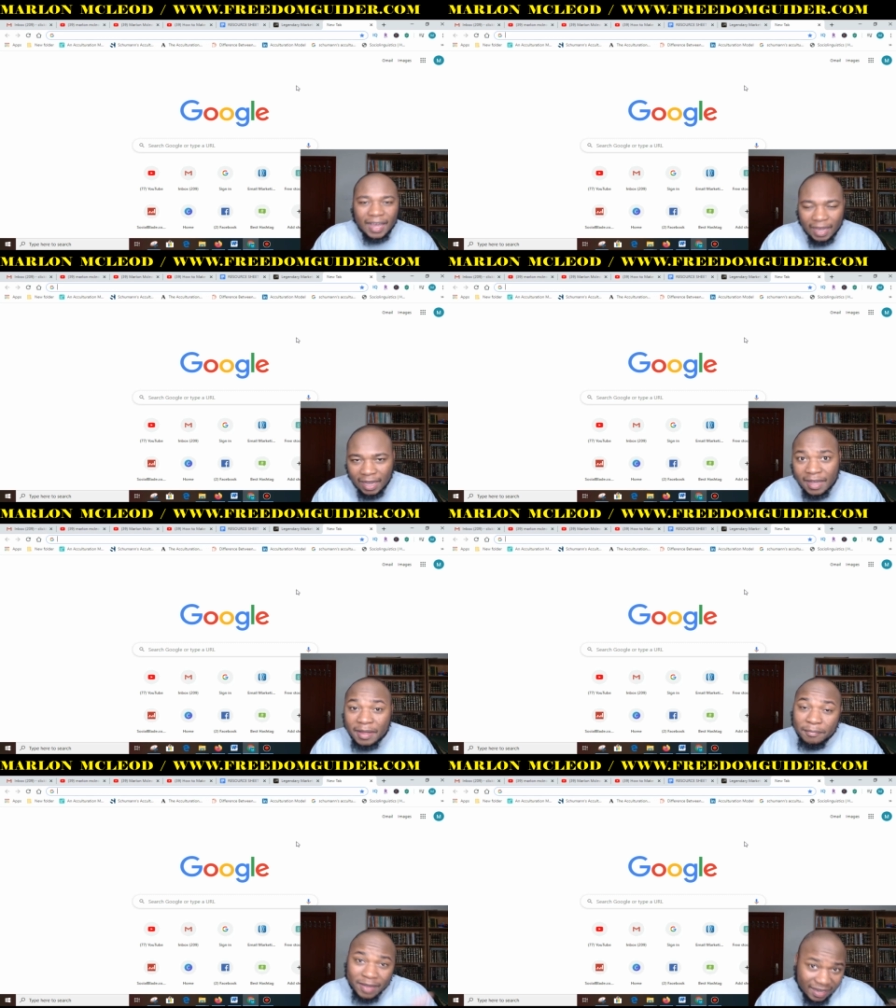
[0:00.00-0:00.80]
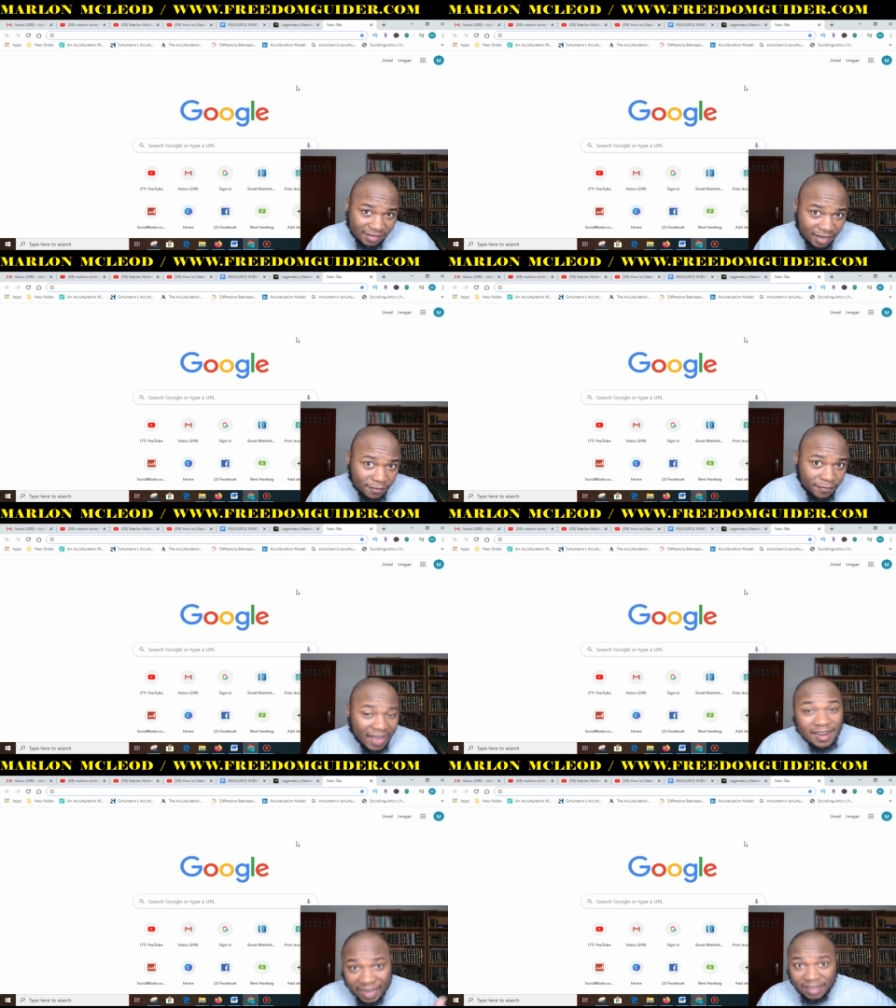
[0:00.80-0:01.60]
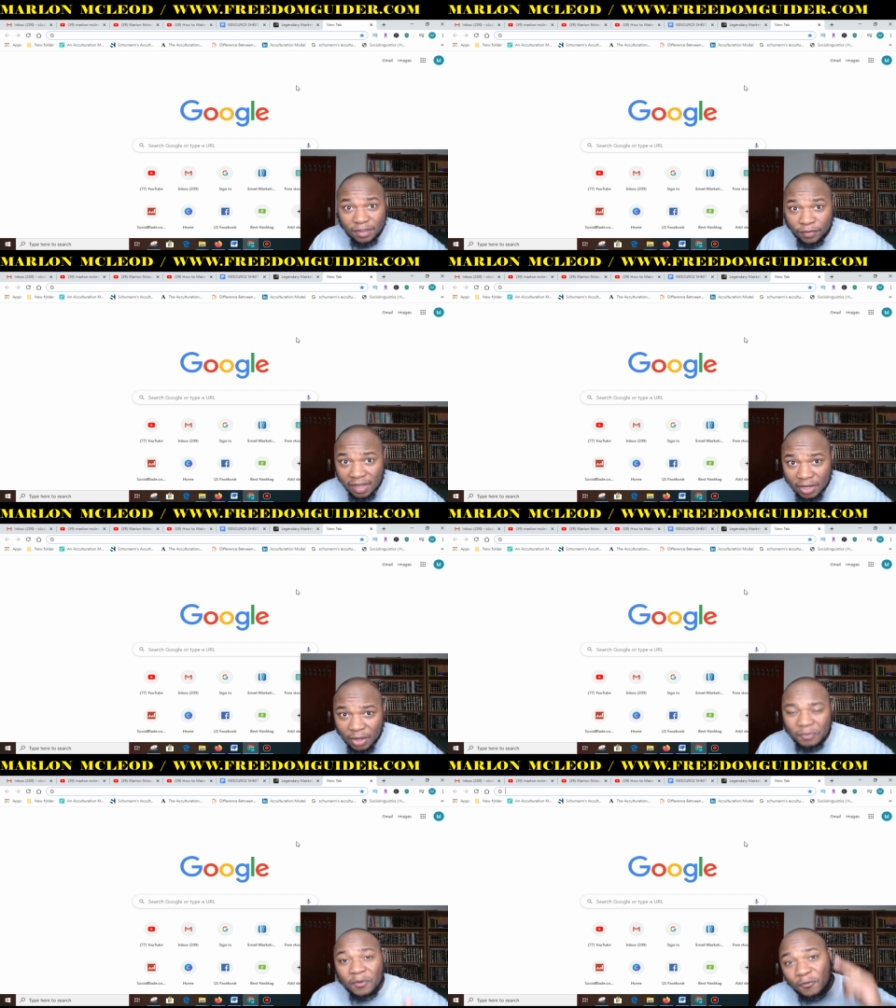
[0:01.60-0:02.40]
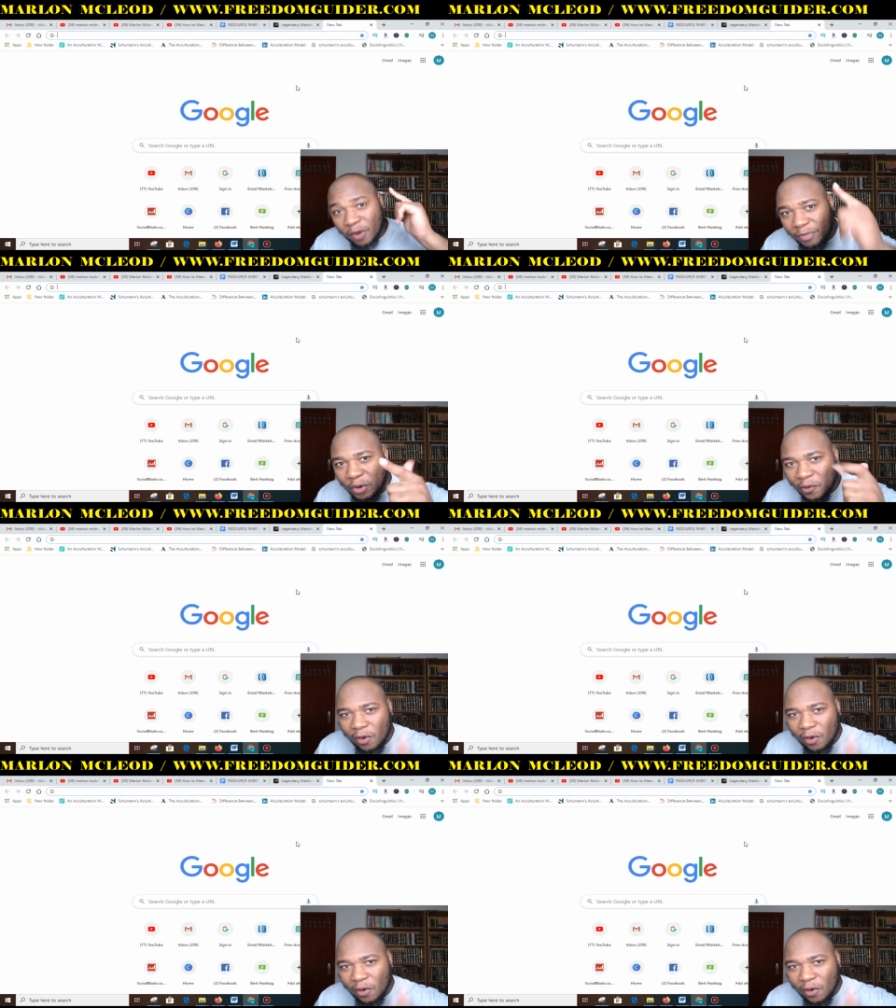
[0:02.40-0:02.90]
a passive and active income from their